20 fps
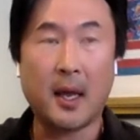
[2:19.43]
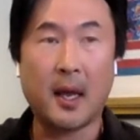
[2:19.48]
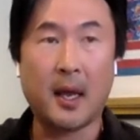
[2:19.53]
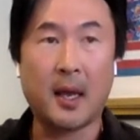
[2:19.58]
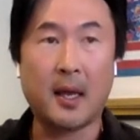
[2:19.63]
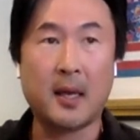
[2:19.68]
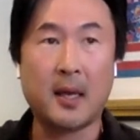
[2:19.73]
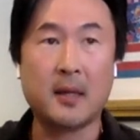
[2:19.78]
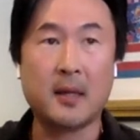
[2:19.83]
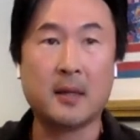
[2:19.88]

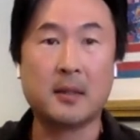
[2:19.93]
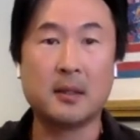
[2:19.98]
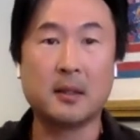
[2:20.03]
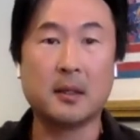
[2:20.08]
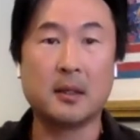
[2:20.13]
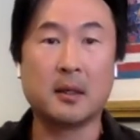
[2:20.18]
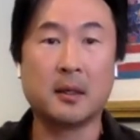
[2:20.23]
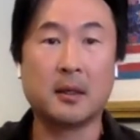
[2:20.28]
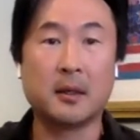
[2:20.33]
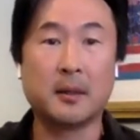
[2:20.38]
and
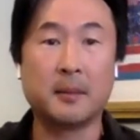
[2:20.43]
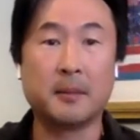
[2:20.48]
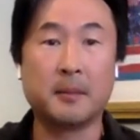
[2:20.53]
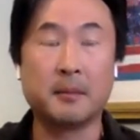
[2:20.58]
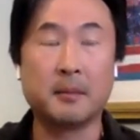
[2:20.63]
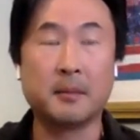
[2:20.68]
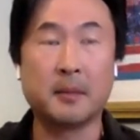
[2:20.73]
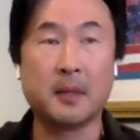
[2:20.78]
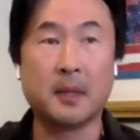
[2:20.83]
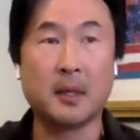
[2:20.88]

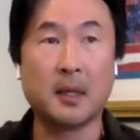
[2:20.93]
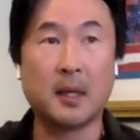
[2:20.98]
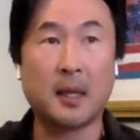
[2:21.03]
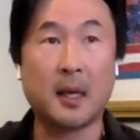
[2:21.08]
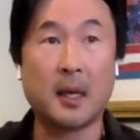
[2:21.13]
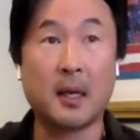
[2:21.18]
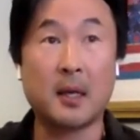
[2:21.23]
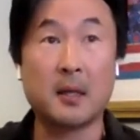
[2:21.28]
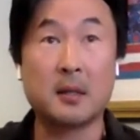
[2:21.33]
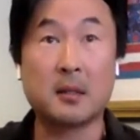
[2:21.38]
it
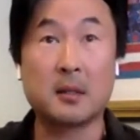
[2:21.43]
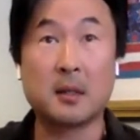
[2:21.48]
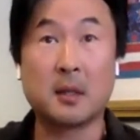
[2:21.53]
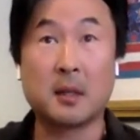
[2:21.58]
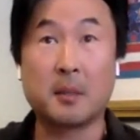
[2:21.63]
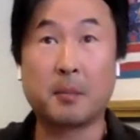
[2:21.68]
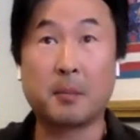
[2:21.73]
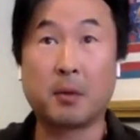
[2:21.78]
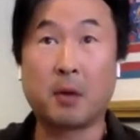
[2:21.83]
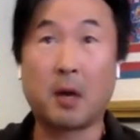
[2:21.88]
has
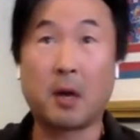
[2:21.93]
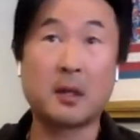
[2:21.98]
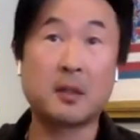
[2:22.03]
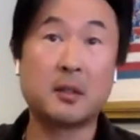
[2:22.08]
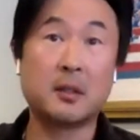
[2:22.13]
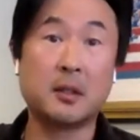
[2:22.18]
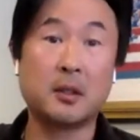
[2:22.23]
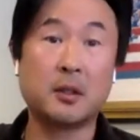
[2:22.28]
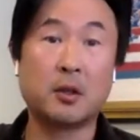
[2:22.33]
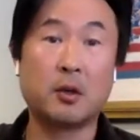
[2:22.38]

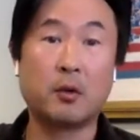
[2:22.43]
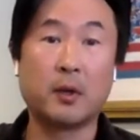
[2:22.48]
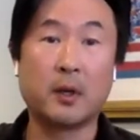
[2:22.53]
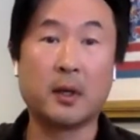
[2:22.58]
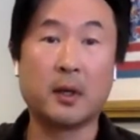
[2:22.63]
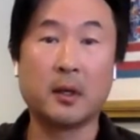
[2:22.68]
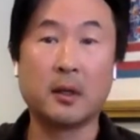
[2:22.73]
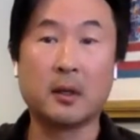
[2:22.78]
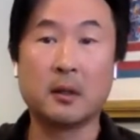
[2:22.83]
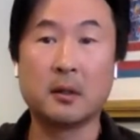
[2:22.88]
proxy
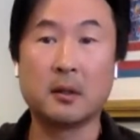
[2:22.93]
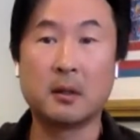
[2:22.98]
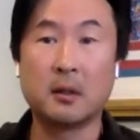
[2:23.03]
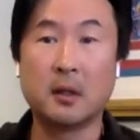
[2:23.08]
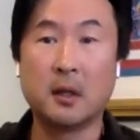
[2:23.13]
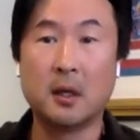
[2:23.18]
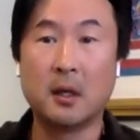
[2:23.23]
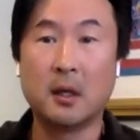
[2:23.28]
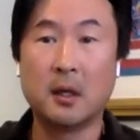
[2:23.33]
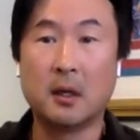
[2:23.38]
token
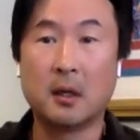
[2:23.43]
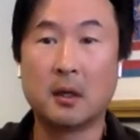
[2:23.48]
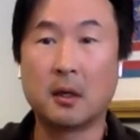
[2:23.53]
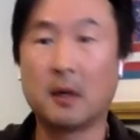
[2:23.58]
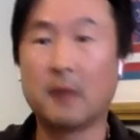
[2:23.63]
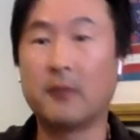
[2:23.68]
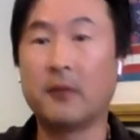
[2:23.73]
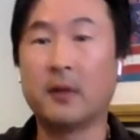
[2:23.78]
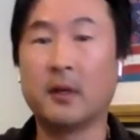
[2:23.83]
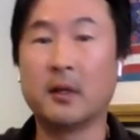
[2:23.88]

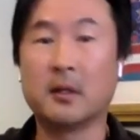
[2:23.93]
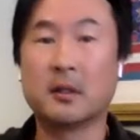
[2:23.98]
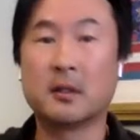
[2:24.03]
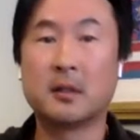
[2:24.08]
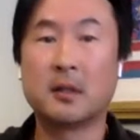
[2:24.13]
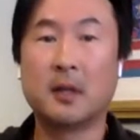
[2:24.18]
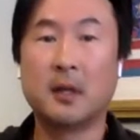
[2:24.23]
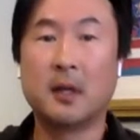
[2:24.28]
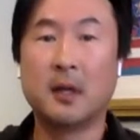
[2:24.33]
governance.